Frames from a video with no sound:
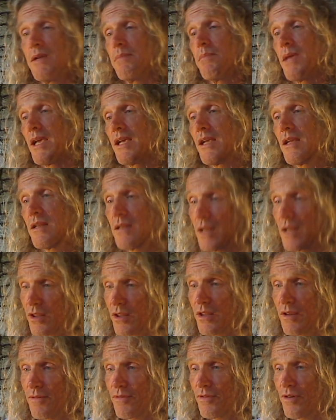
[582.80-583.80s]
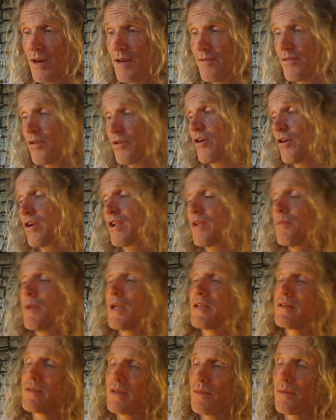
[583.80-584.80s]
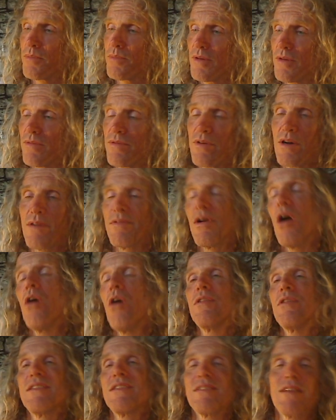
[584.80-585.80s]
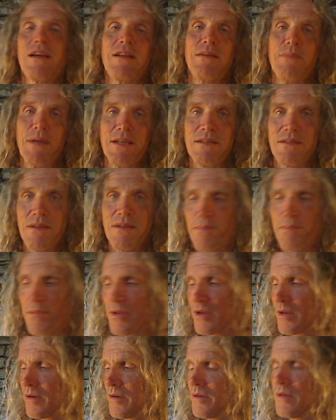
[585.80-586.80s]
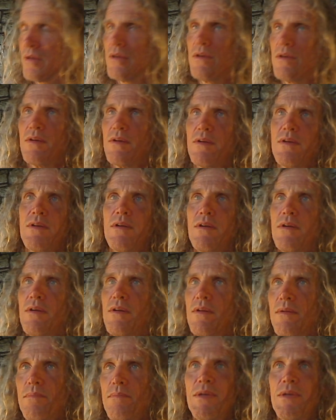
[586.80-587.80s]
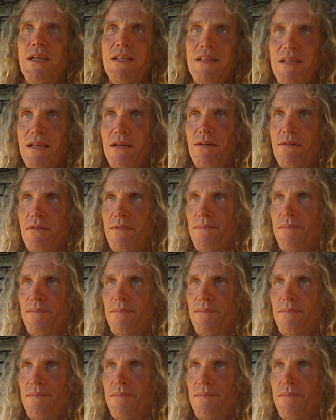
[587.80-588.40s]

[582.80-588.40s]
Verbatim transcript: making nothing forever, or it can make something forever. Oh, it decided to make something. Big deal.